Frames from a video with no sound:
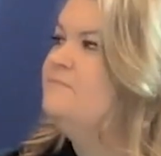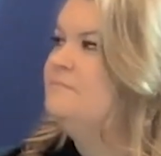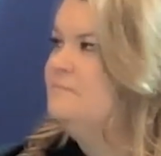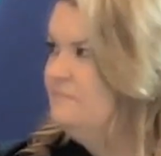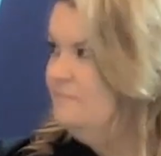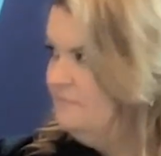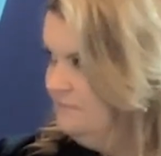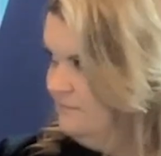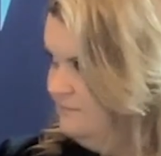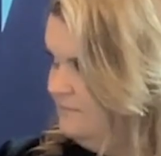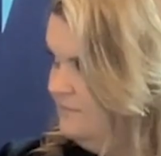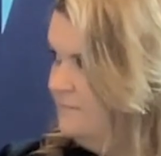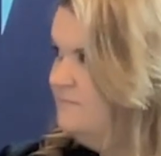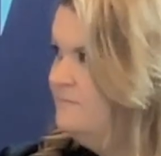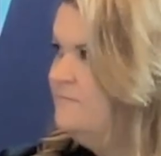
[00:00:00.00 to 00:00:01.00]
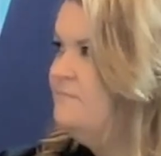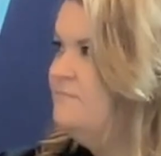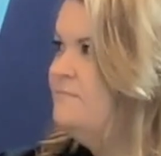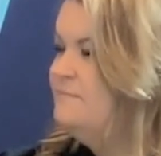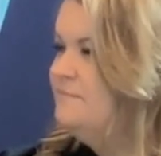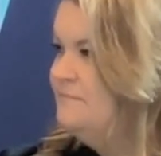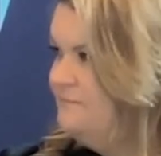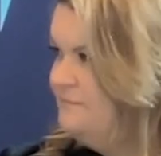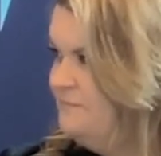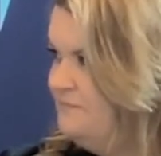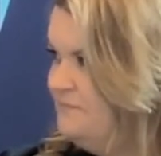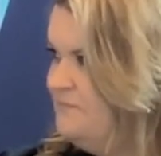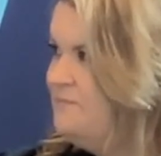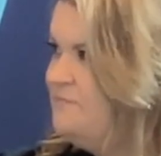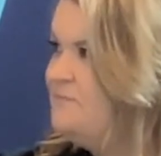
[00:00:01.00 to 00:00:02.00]

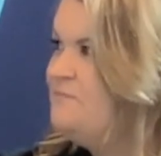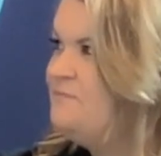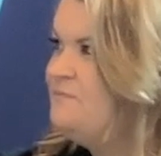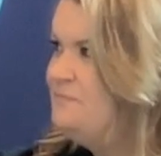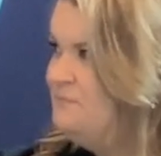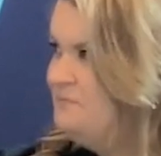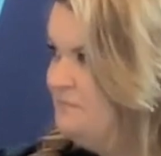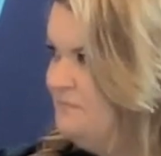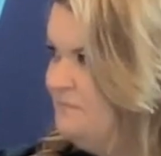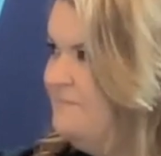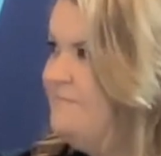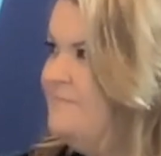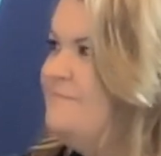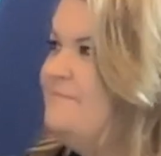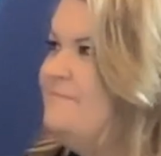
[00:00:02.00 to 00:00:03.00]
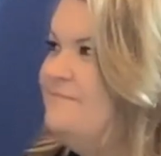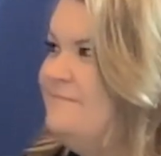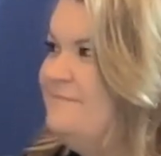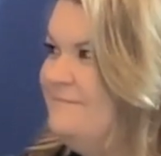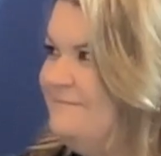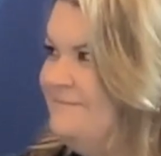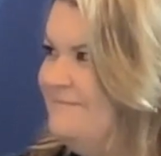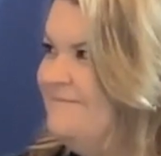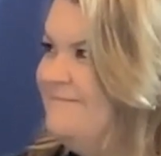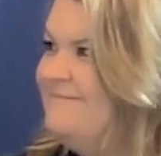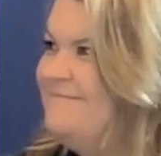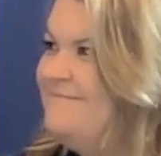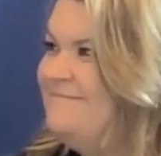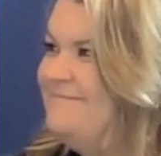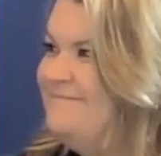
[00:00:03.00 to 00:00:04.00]

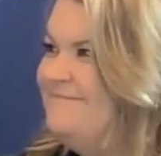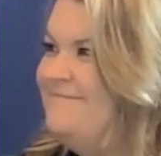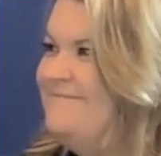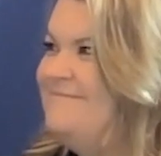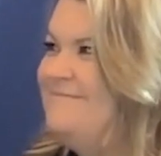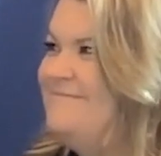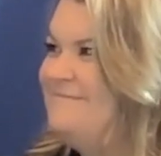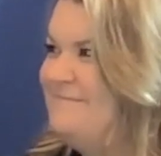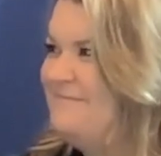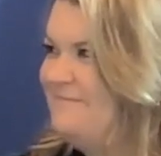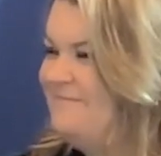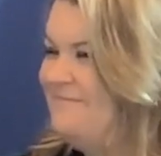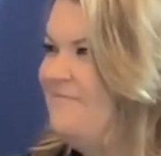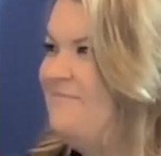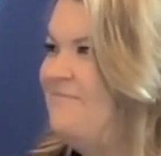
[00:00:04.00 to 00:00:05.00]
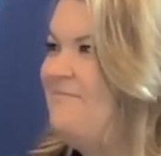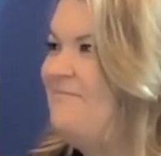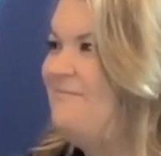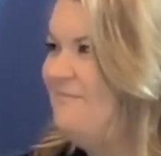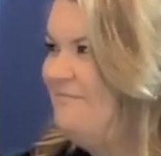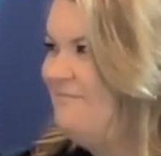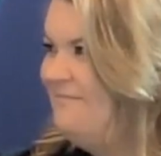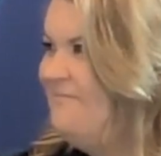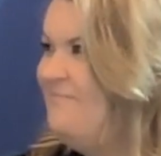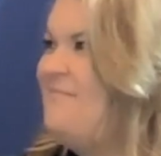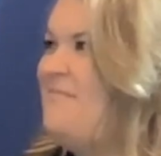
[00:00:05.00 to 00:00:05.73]
(silent)